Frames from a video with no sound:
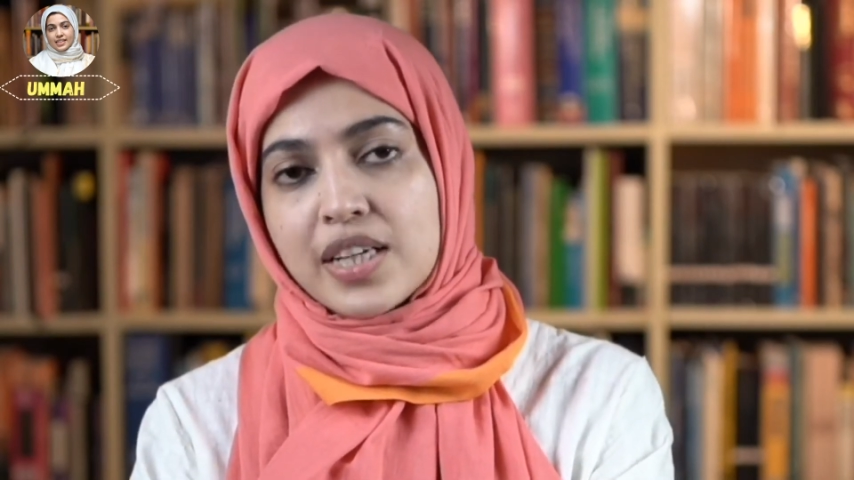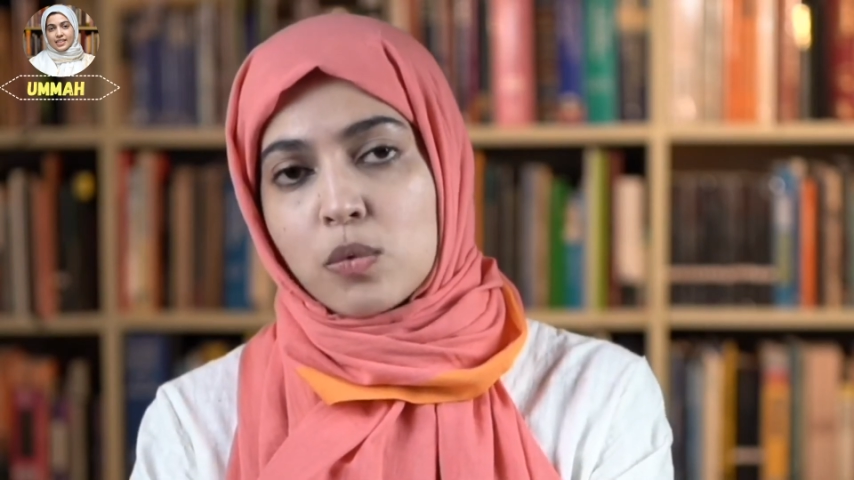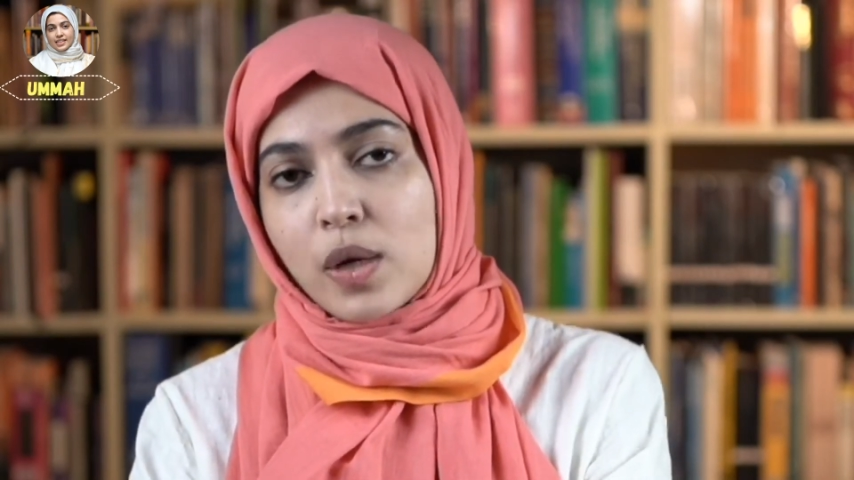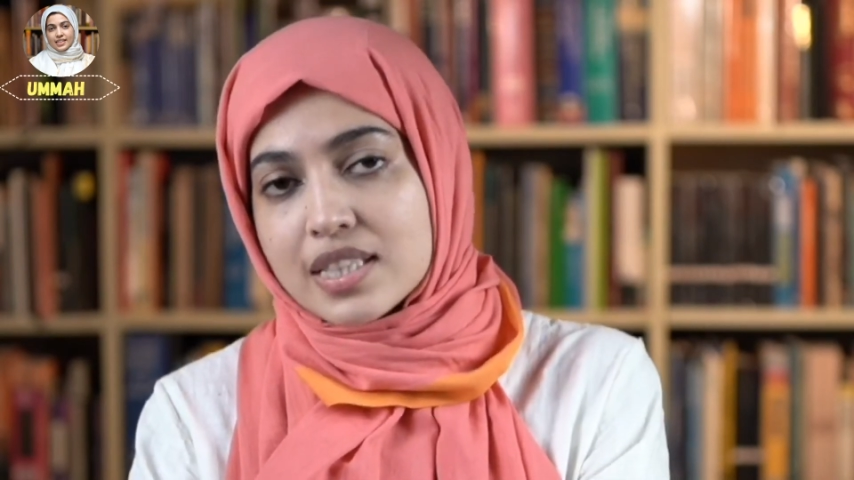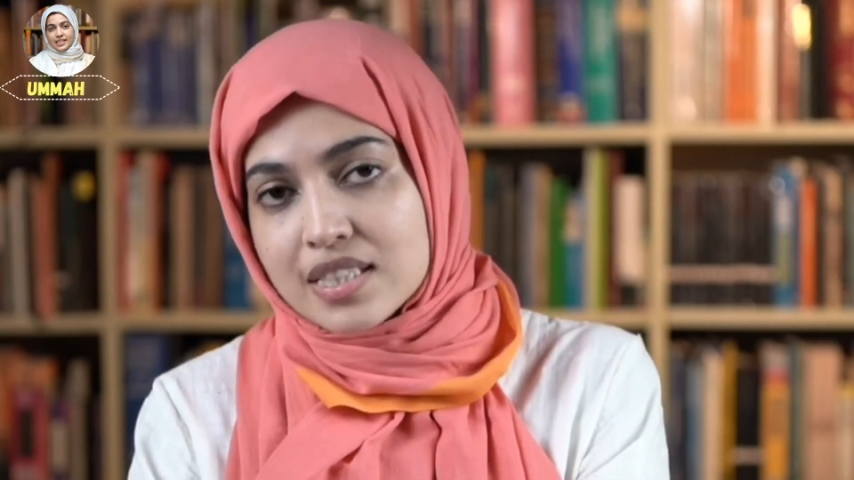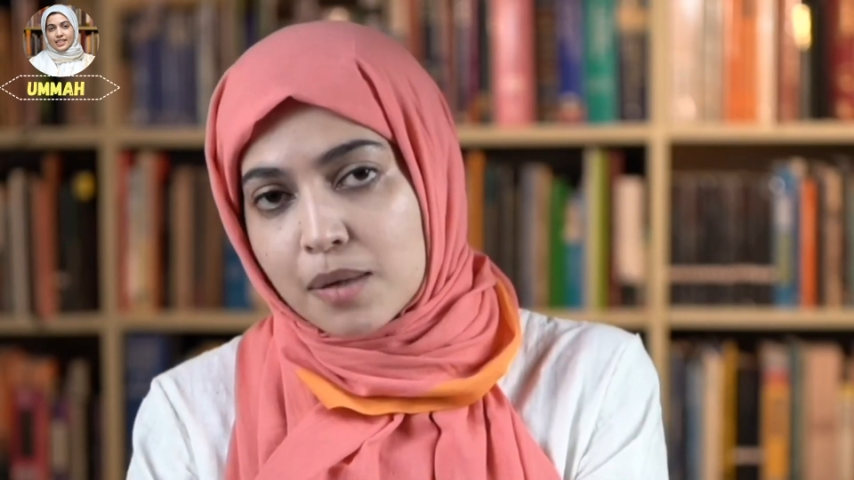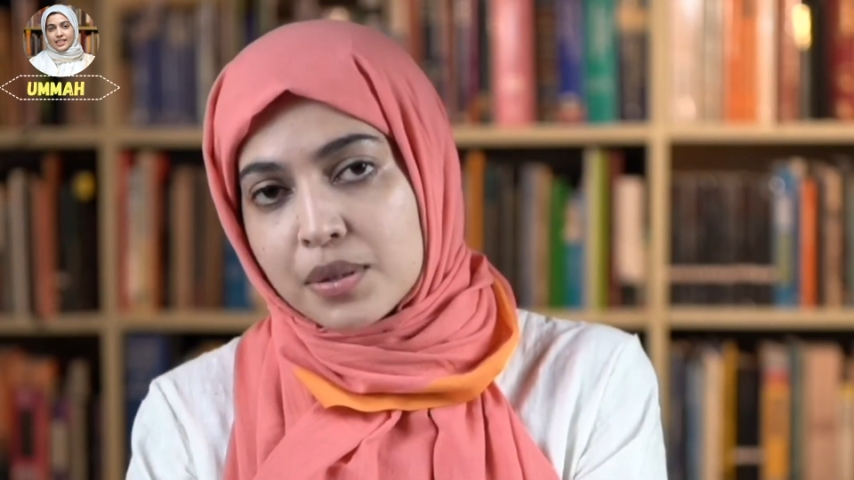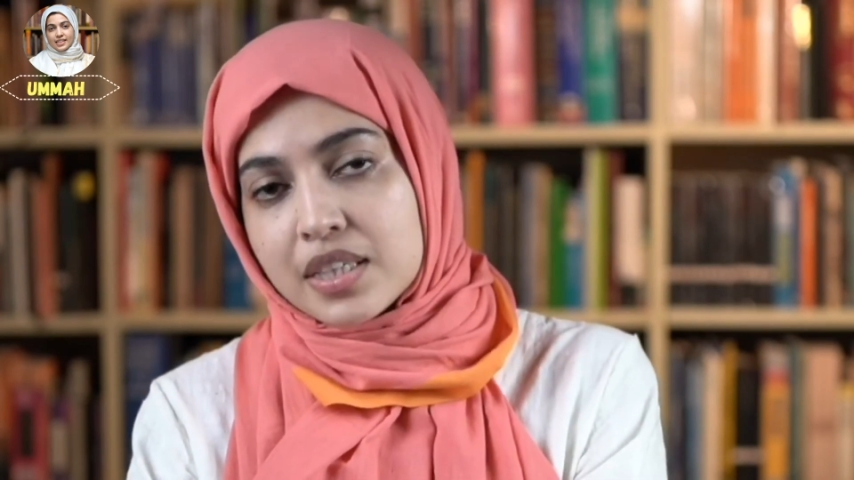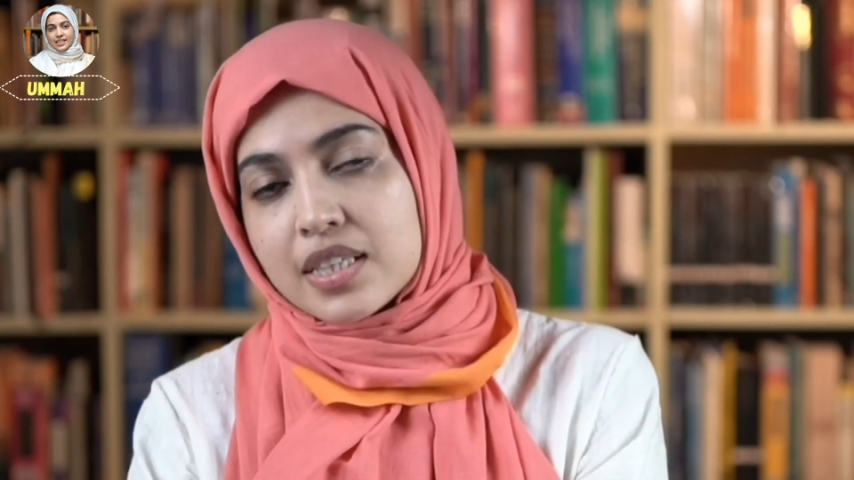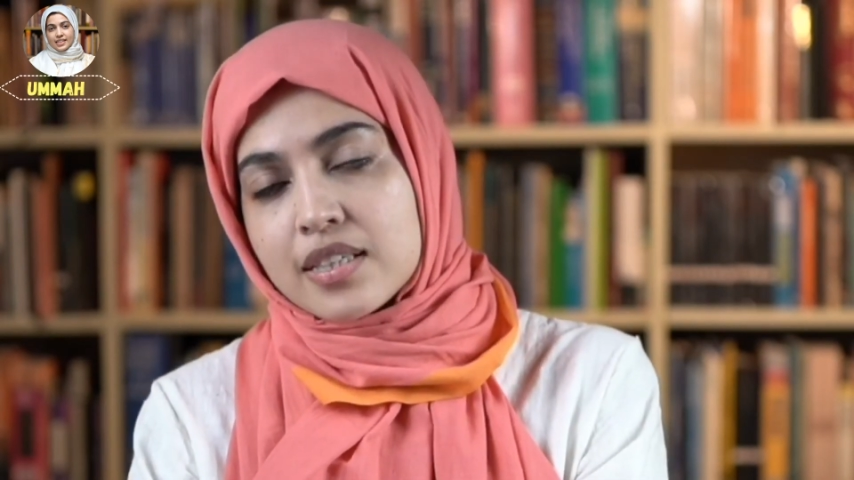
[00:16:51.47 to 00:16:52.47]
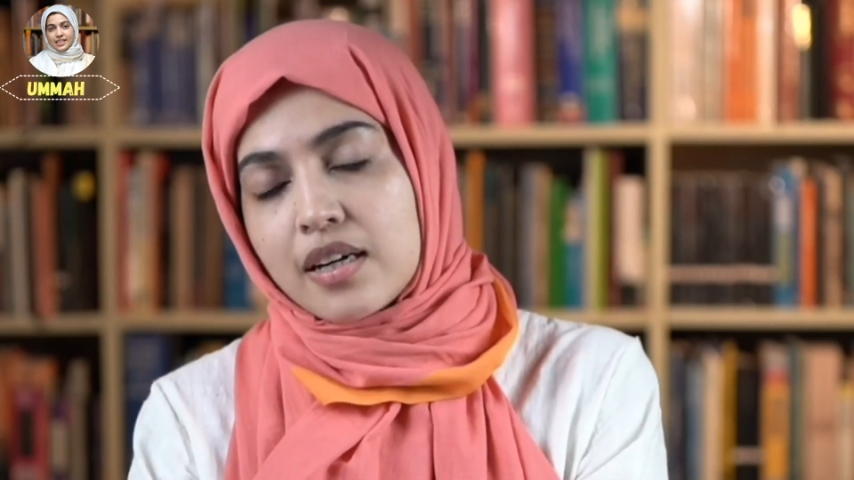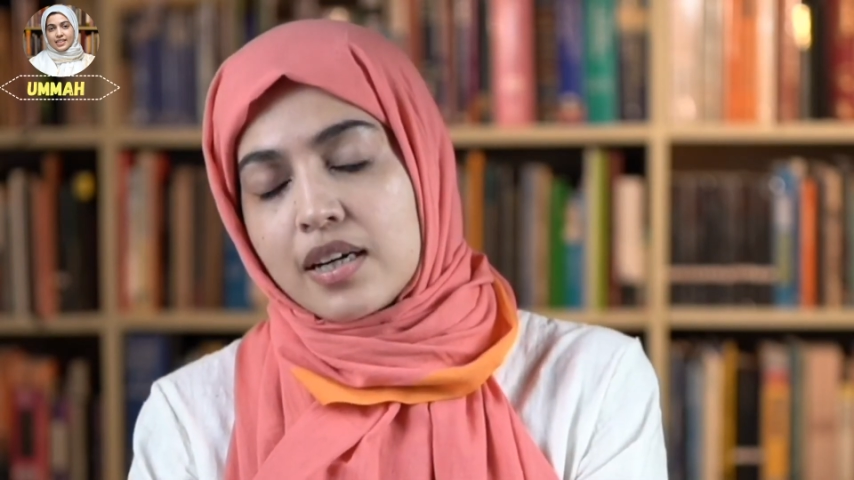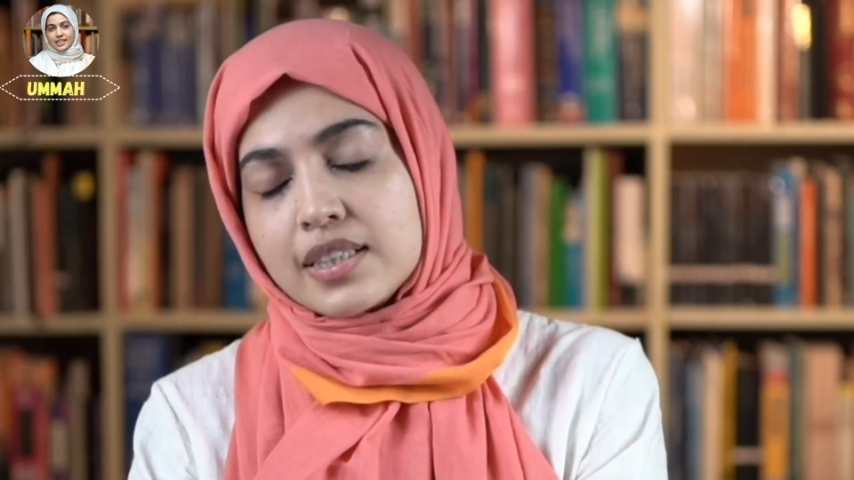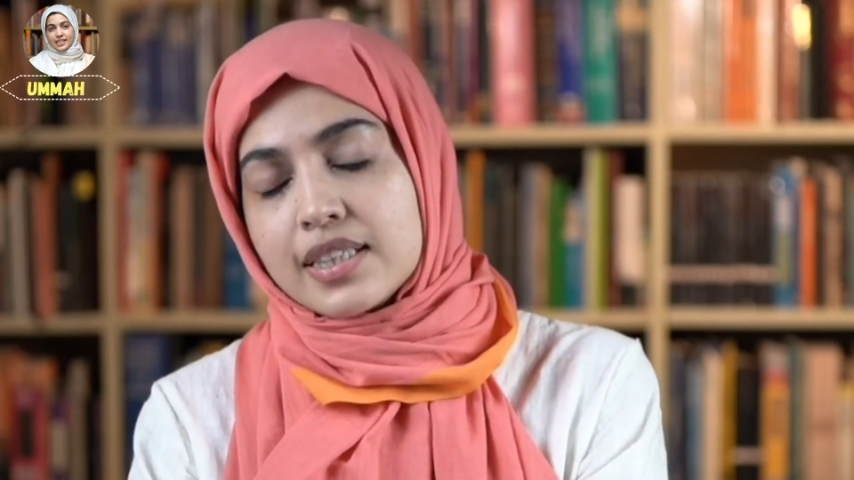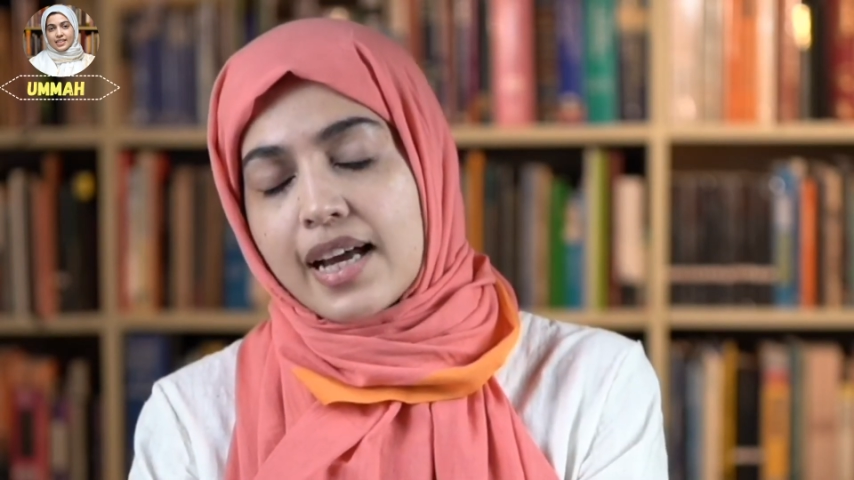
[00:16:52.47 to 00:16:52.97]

that wells up in his heart